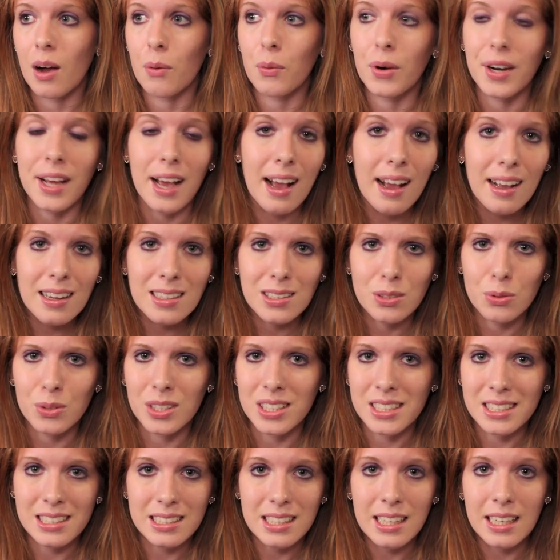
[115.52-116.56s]
I want to act, I
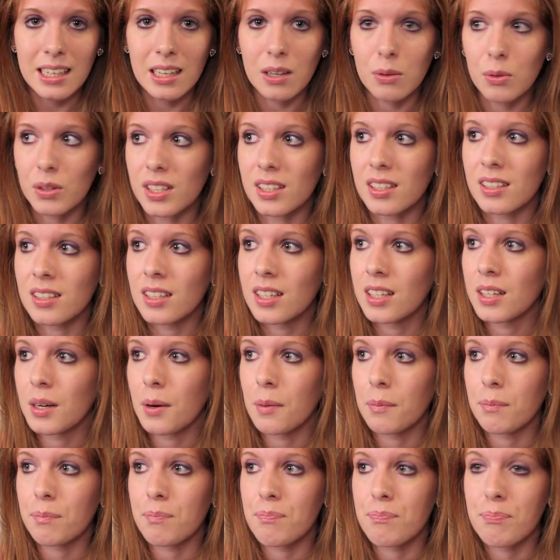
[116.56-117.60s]
want to sing, I want to
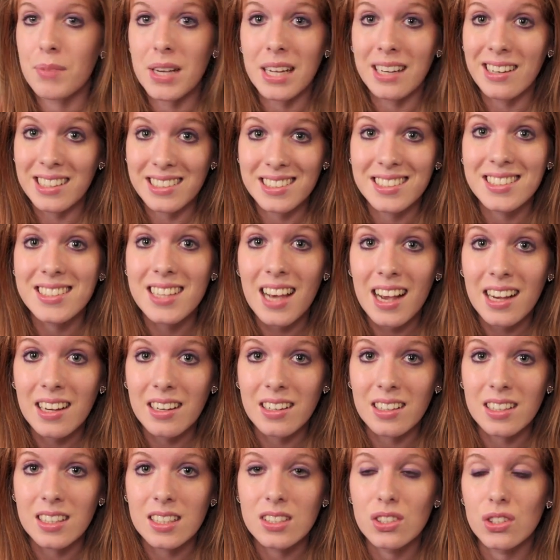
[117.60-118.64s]
be an
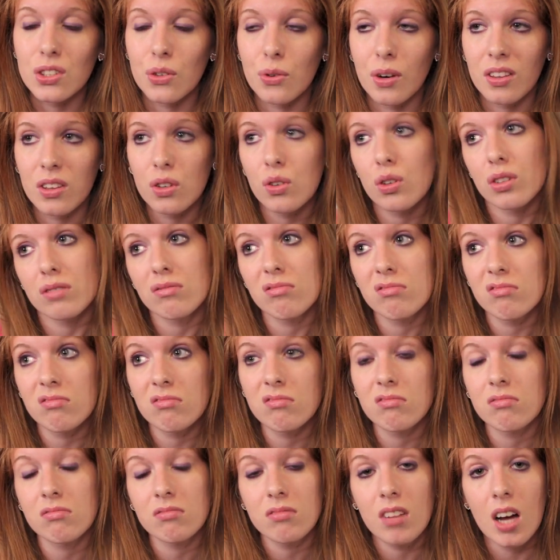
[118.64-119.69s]
entertainer. So I thought
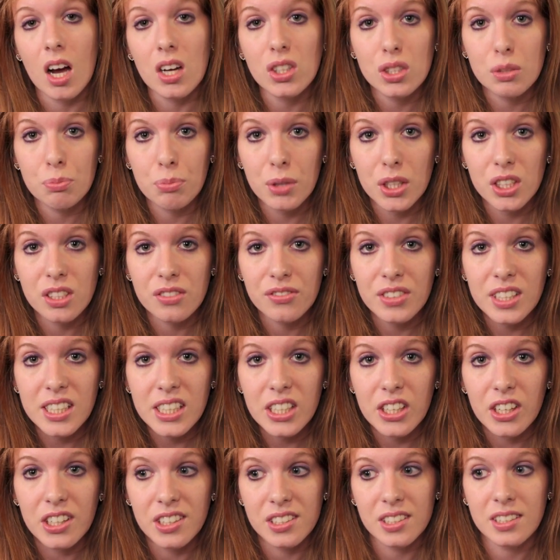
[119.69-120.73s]
I'll just post
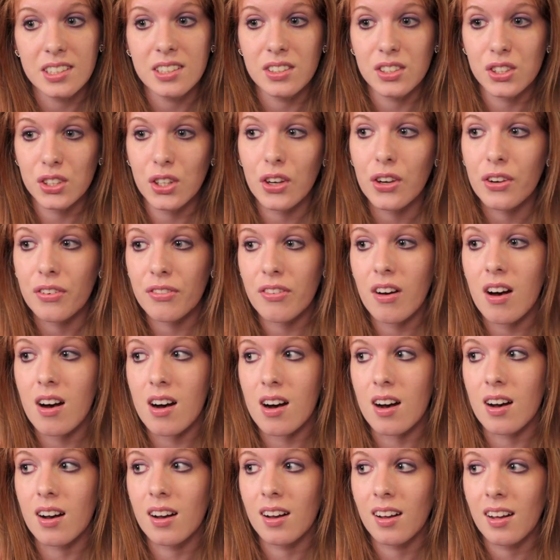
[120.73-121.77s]
videos and so
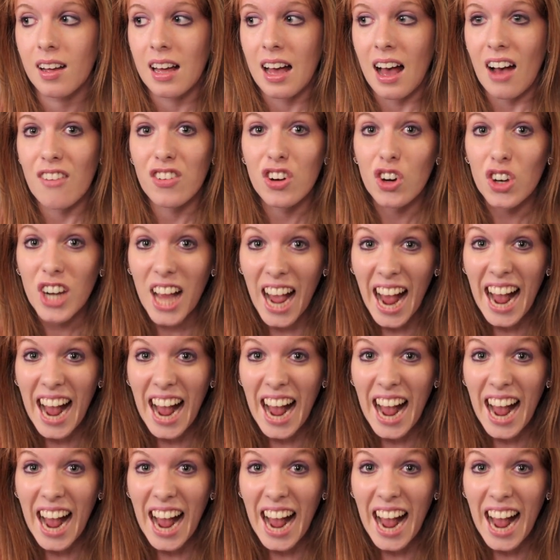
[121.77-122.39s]
far I've got